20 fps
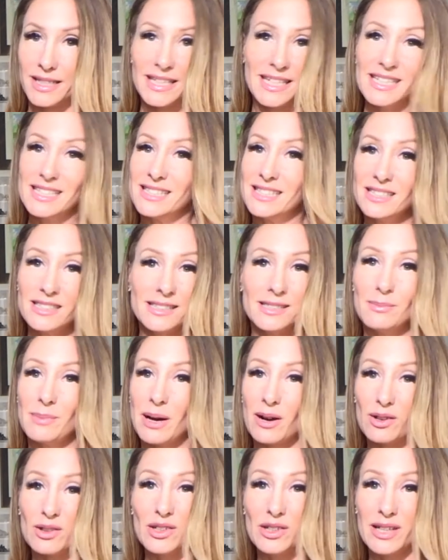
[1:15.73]
isn't
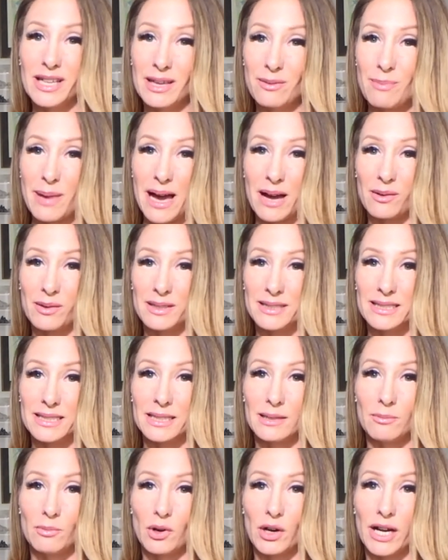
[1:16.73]
about looking backwards
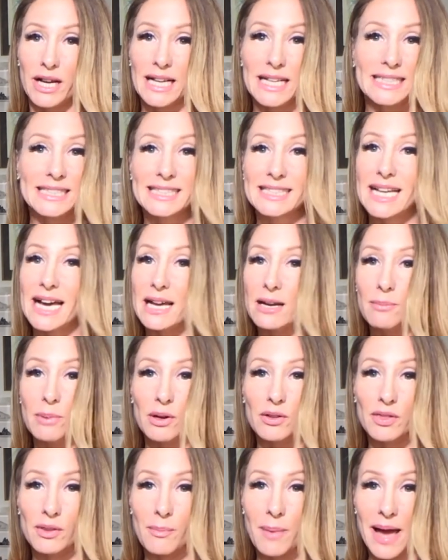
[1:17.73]
anymore. It's not
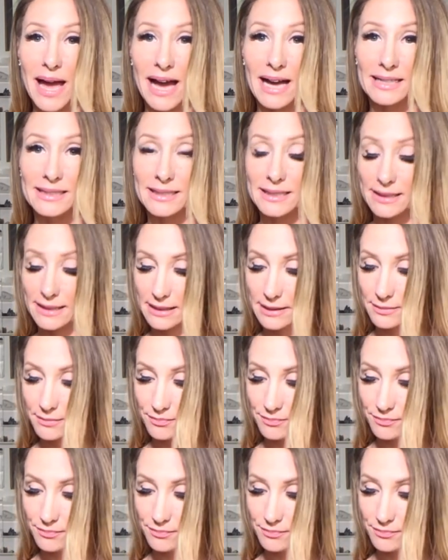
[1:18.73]
about the past.